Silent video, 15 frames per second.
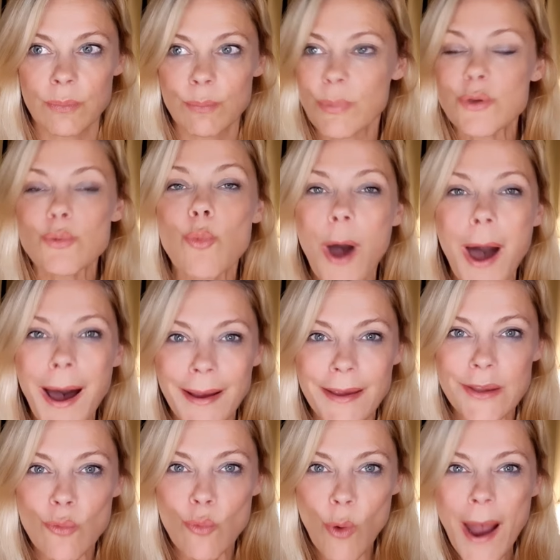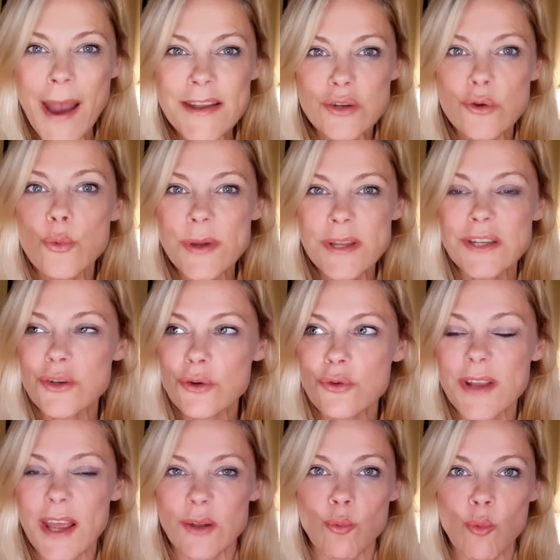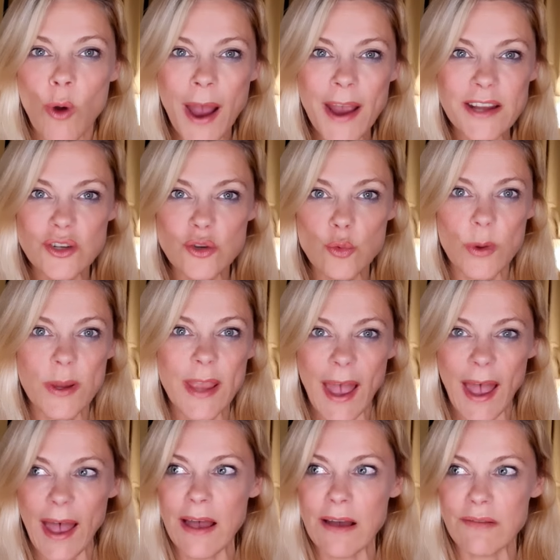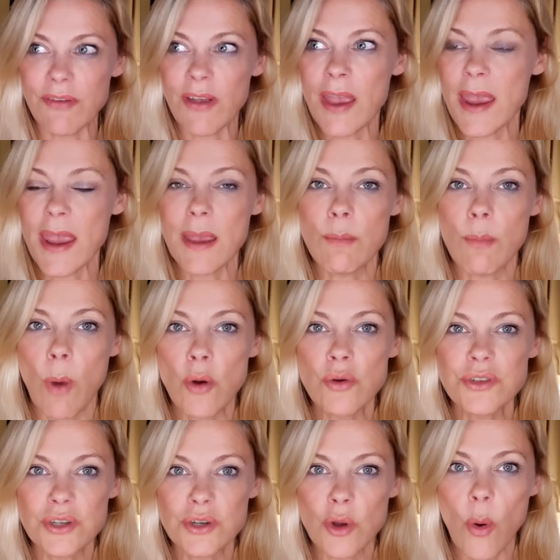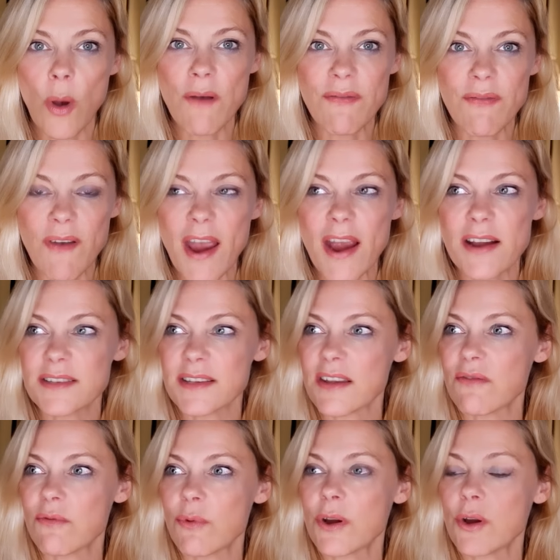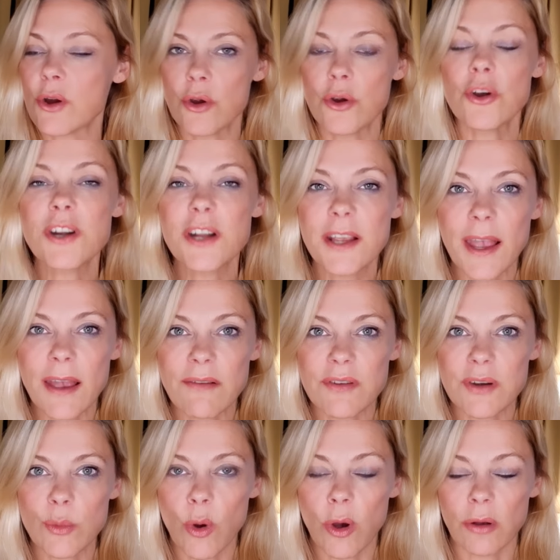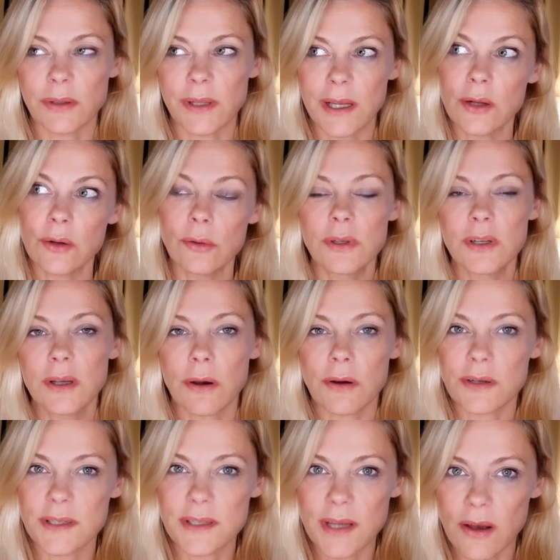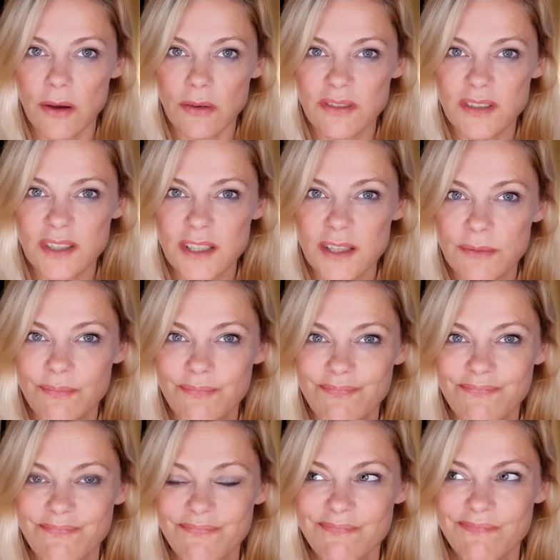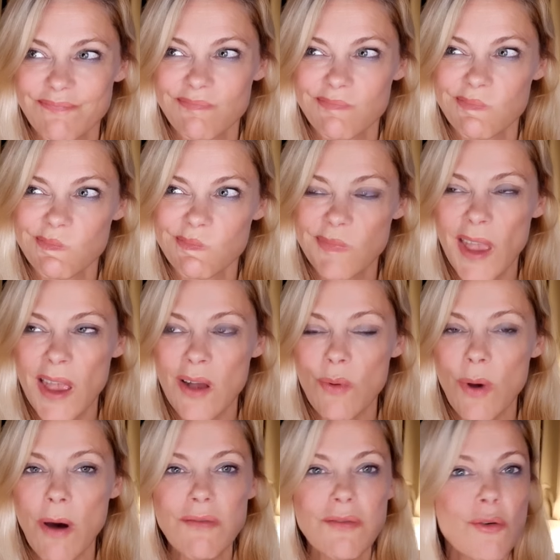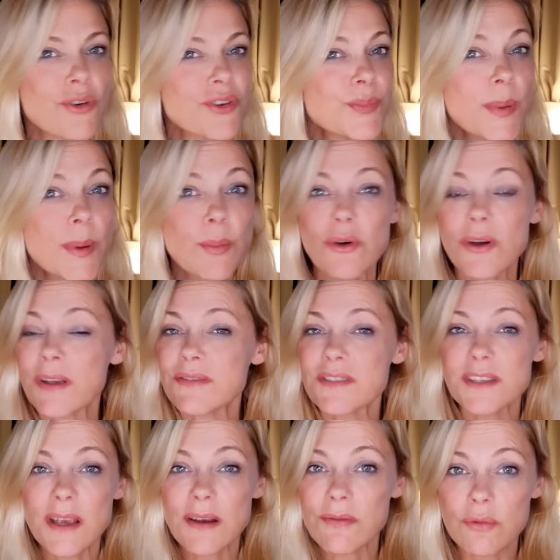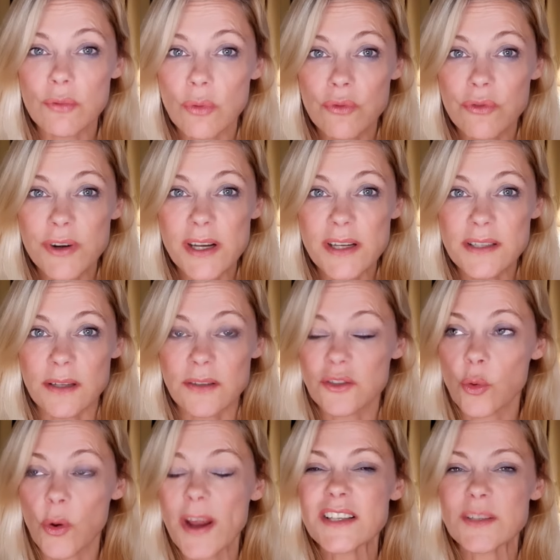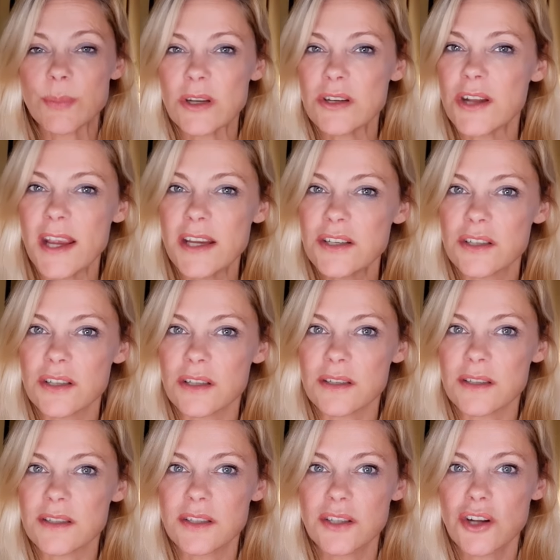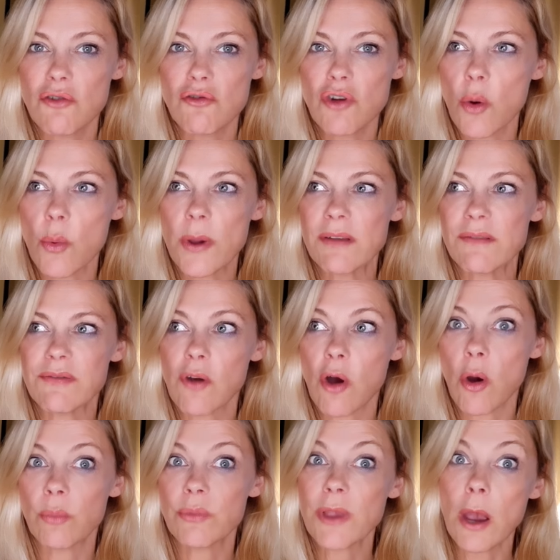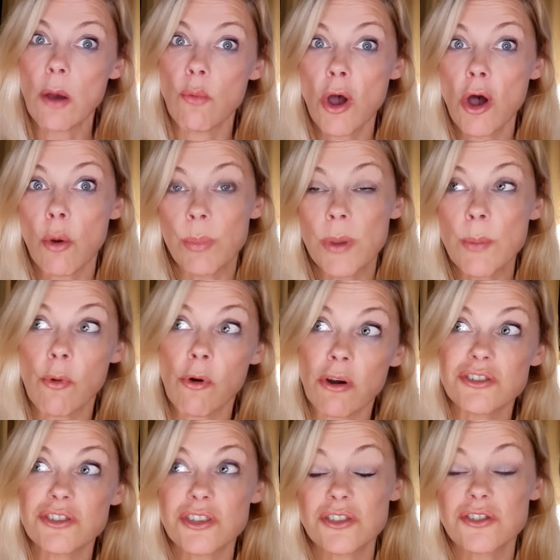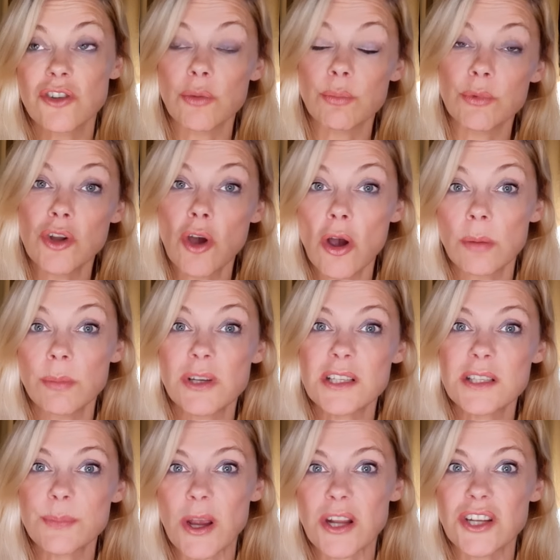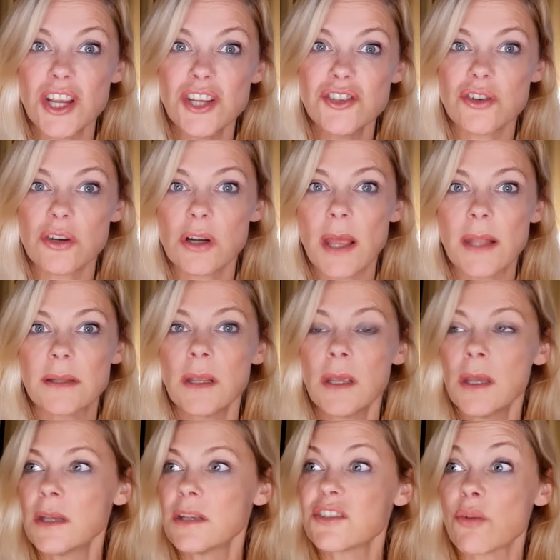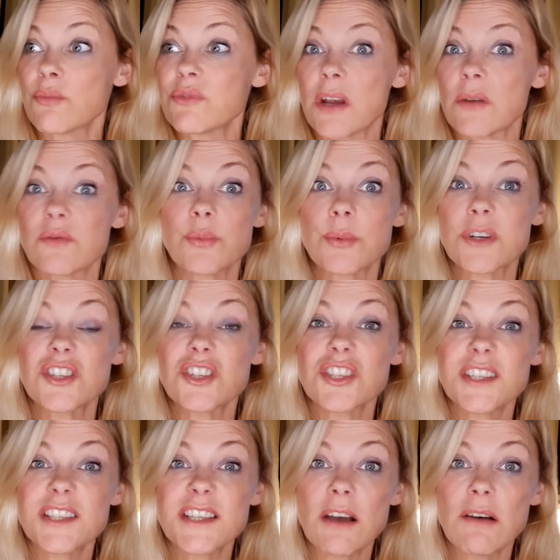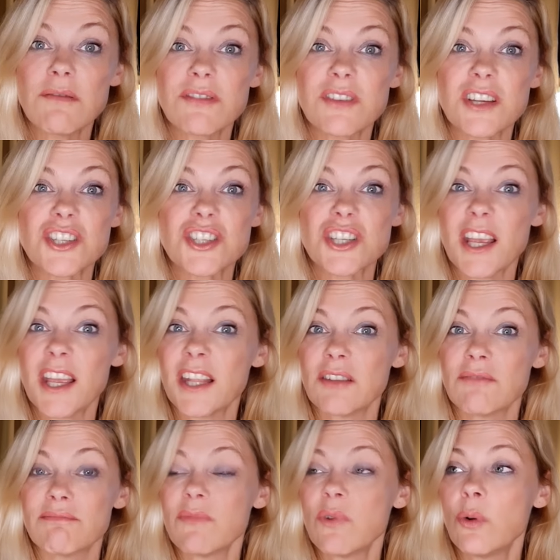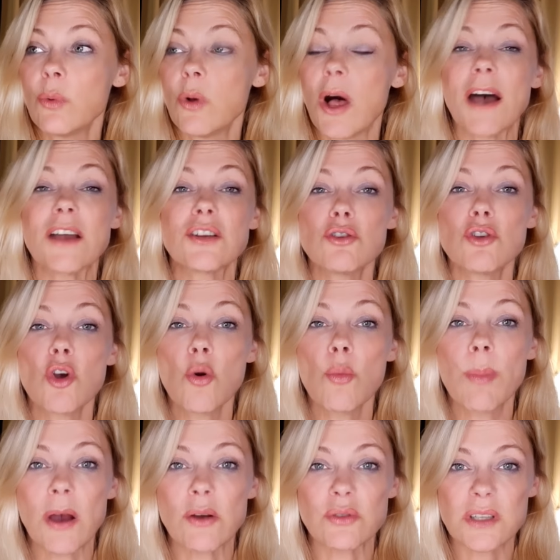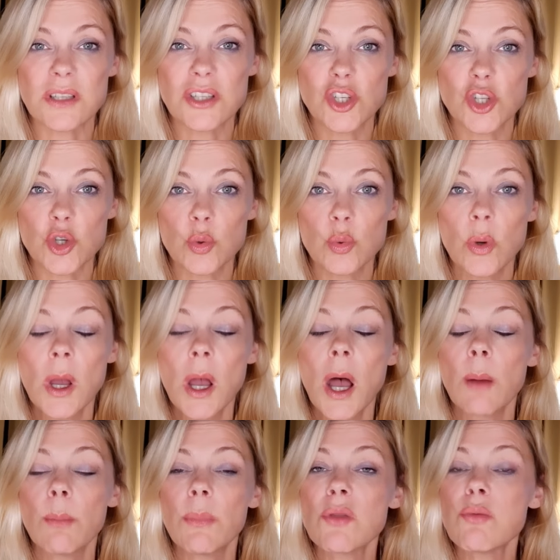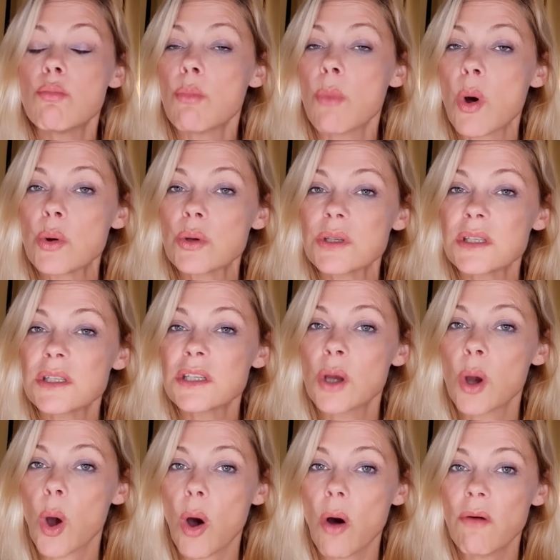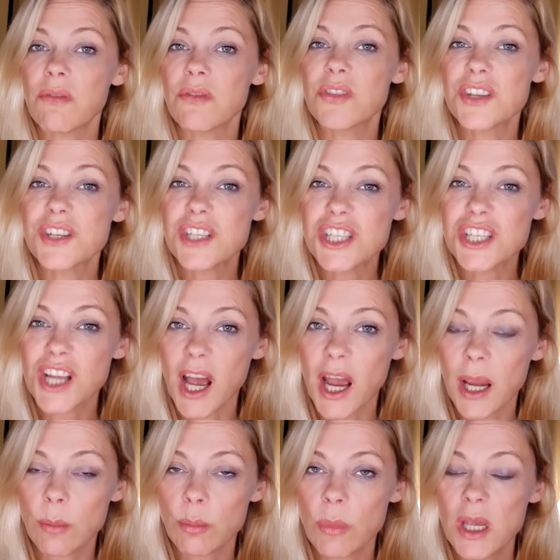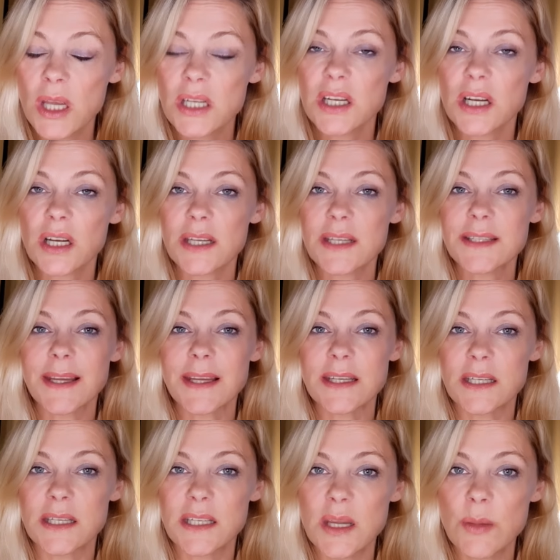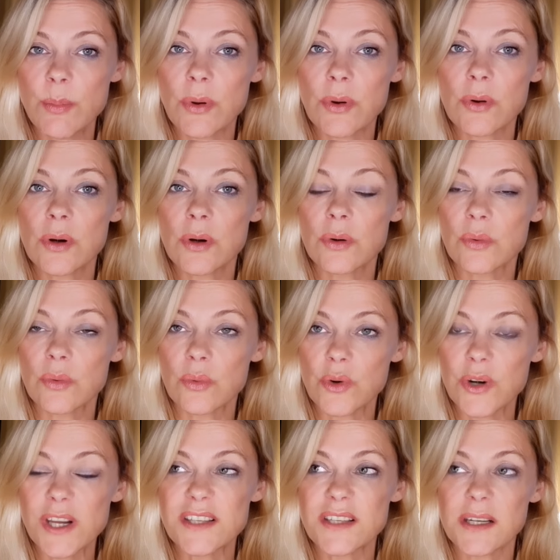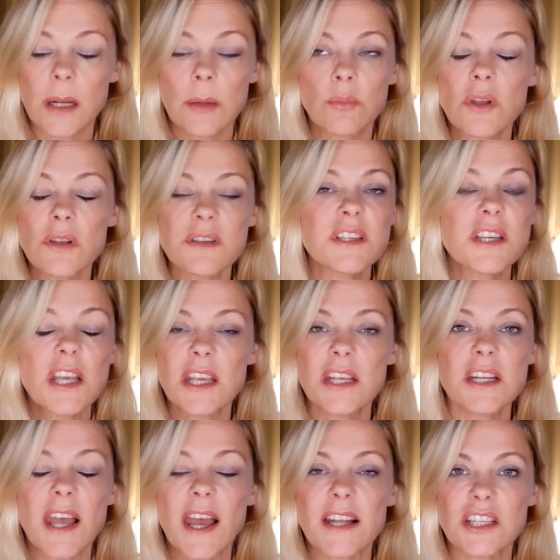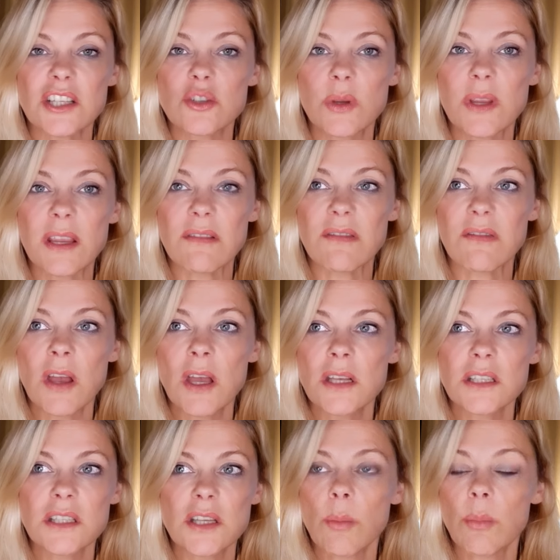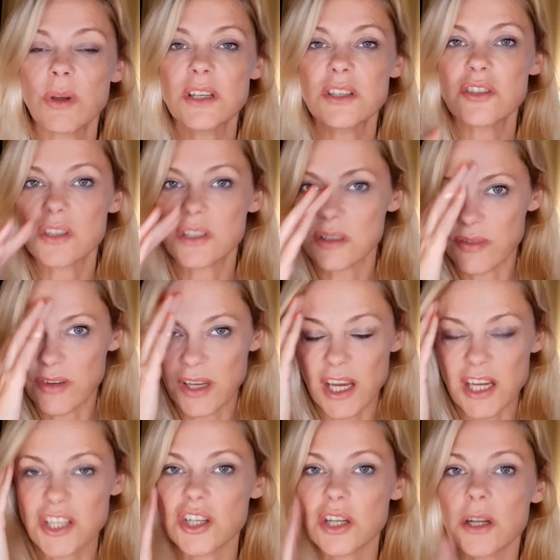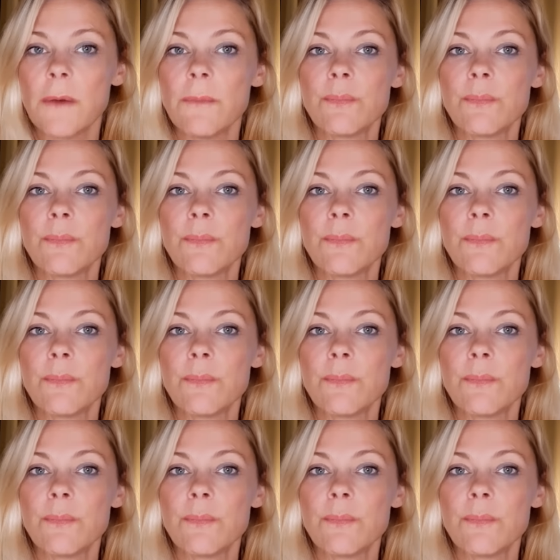But why? Why do we do that? Why do we have emotional affairs if we're hurting everyone, including ourselves? Well, of course, people give several reasons or explanations, you know, going from, yeah, well, people are just not monogamous by nature and sometimes we're just selfish and, well, I don't know about these two, but most of the time there is a deeper reason. I'm not saying that to give somebody justification,